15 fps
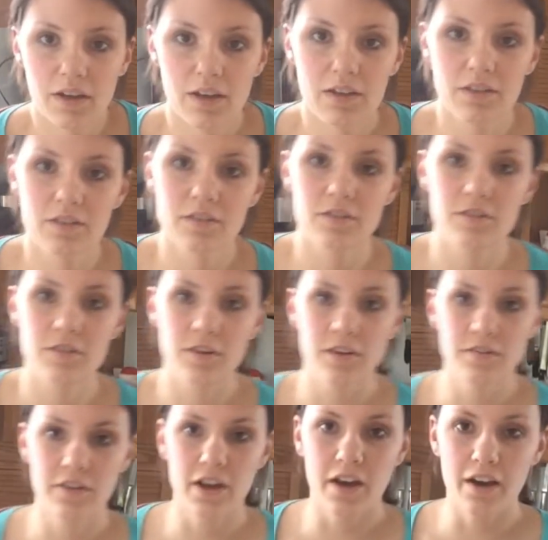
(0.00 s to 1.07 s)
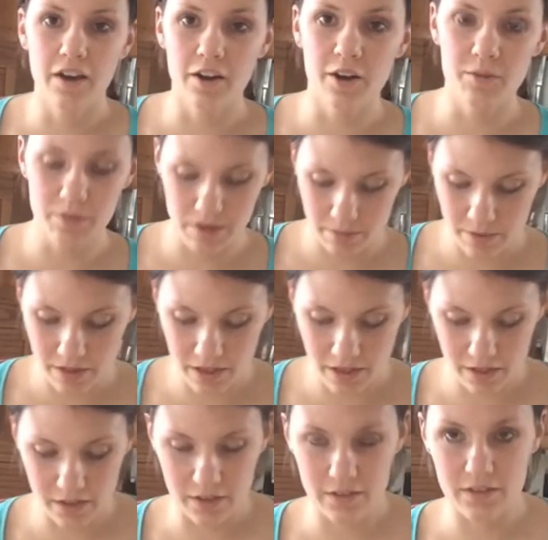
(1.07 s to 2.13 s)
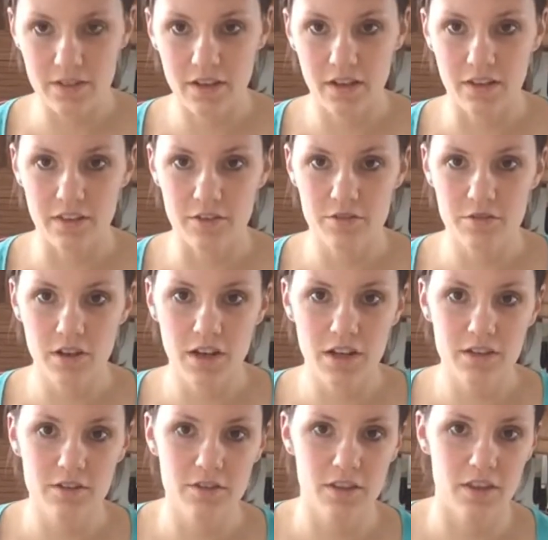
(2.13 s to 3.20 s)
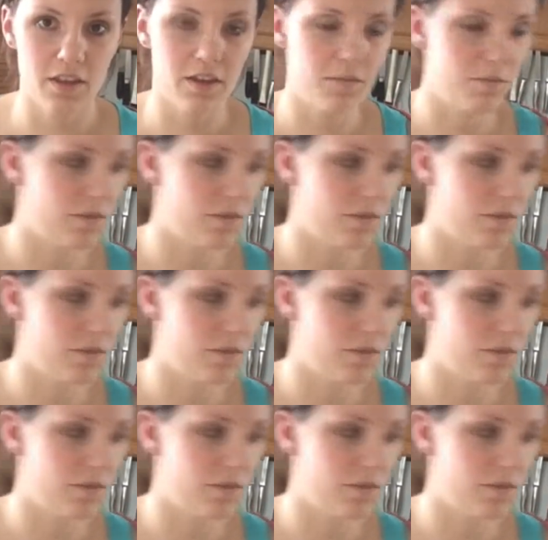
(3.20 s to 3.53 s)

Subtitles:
Okay, so I've got all my bananas on the tray so that they